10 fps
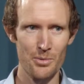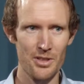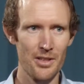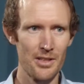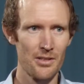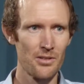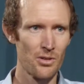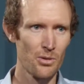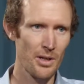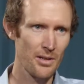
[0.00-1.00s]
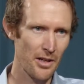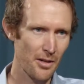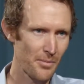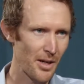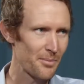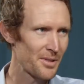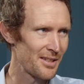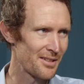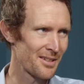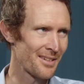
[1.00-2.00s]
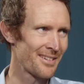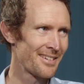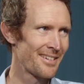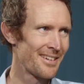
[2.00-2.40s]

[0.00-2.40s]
which I need to do quite a lot, I'm teaching